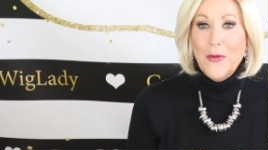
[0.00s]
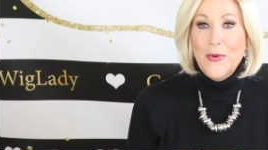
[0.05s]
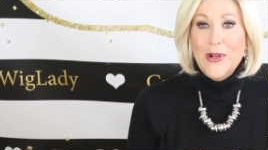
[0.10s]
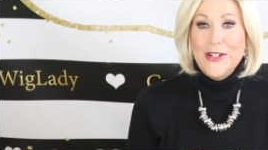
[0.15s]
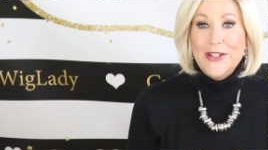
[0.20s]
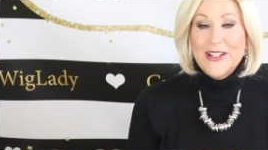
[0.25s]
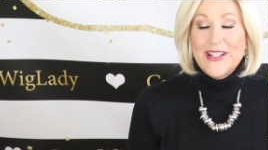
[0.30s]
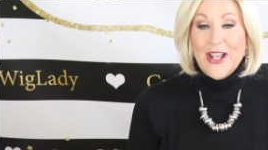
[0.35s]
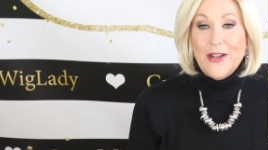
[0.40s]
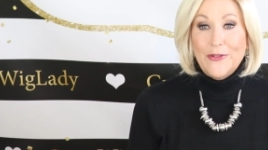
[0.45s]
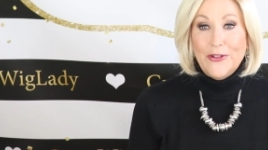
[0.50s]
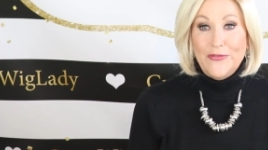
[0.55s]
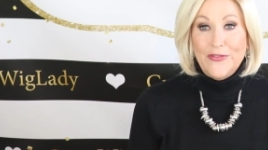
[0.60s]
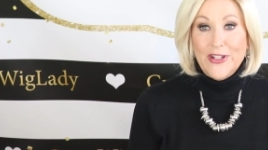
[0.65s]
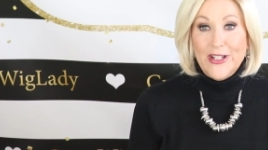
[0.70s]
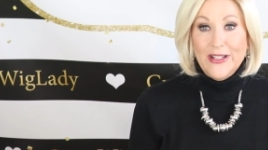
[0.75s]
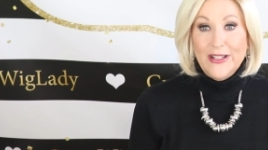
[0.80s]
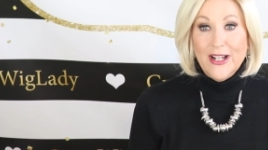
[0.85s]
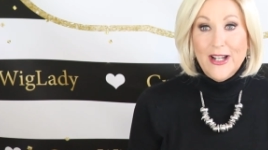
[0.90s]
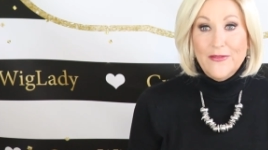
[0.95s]
We just have a
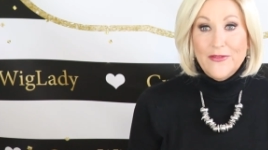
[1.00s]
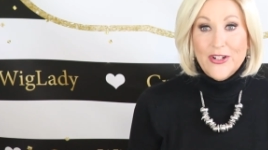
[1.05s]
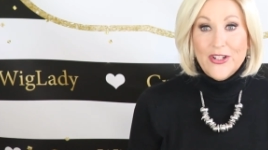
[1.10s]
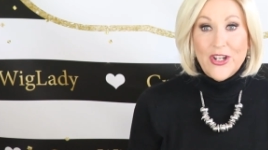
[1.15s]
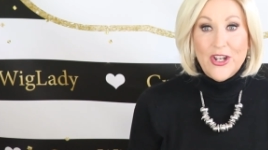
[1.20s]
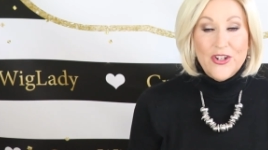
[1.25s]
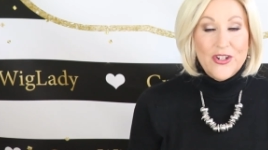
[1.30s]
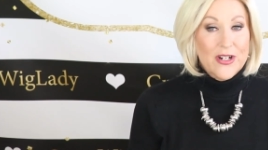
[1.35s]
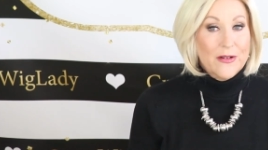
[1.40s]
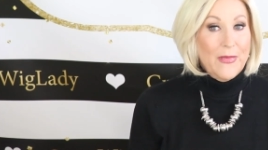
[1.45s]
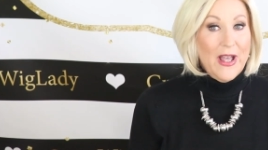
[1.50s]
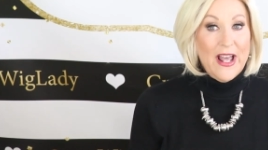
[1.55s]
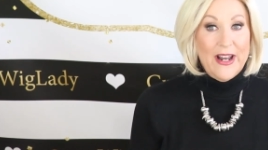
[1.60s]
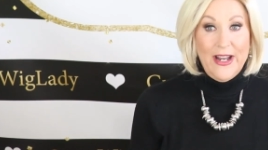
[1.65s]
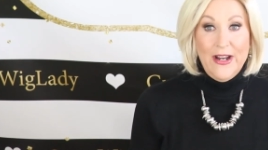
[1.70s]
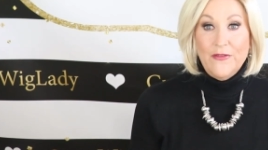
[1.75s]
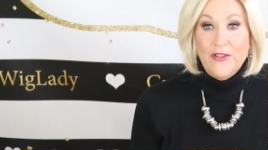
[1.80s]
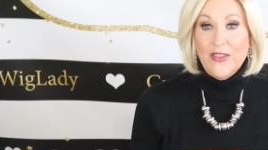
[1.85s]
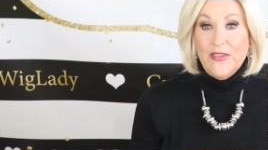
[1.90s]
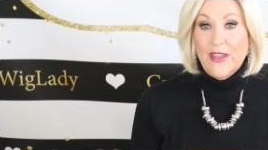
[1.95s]
fun conversation
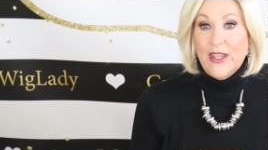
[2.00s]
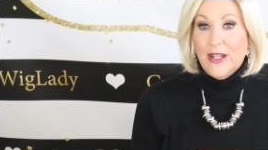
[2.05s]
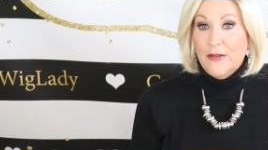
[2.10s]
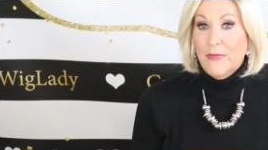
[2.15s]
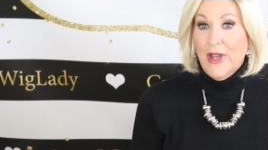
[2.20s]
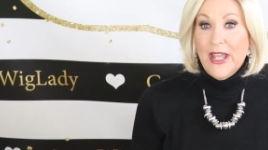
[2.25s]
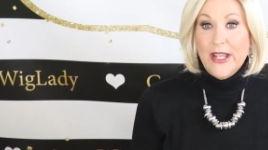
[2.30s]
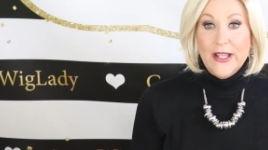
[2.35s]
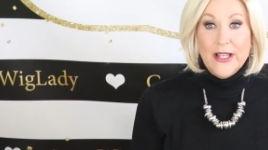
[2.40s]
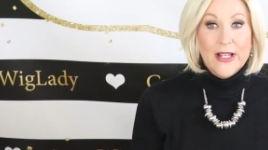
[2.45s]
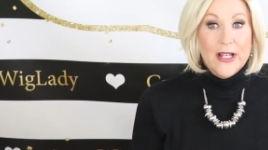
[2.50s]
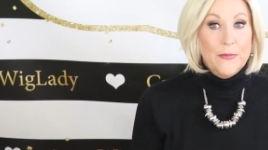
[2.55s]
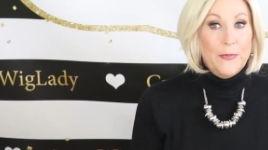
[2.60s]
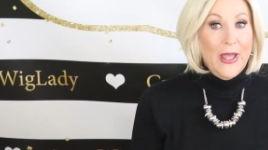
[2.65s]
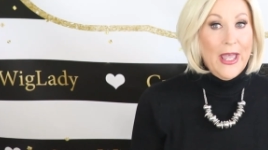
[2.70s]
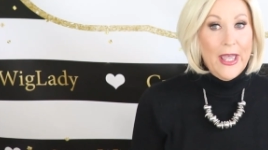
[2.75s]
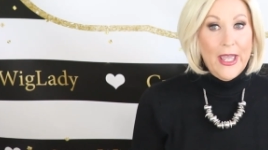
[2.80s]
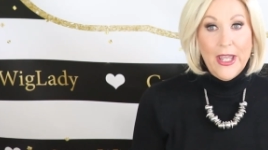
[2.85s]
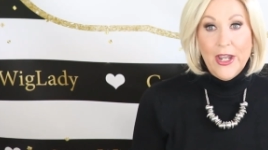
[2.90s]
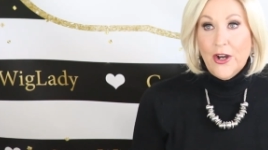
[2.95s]
about everything,
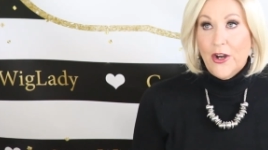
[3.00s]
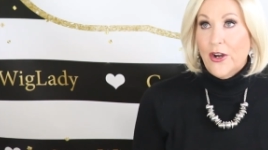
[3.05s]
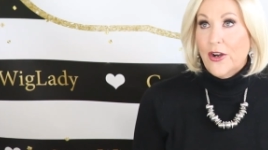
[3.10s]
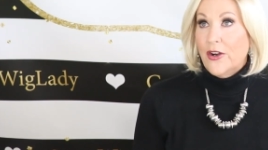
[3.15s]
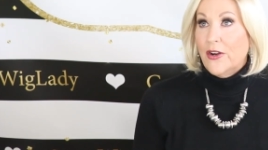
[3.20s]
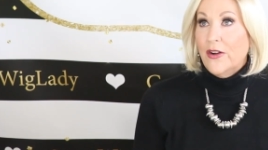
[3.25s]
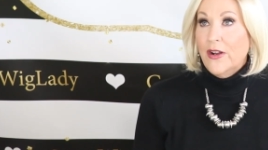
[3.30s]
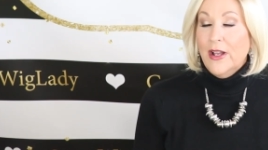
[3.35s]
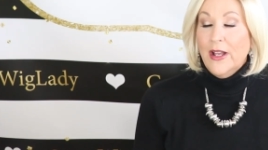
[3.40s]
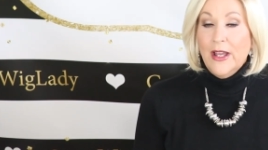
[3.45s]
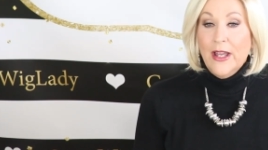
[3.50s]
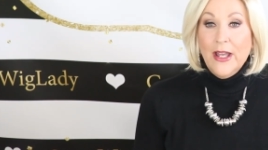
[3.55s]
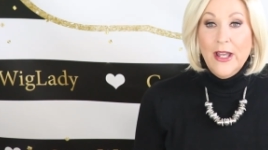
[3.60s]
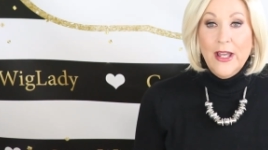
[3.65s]
makeup, hair,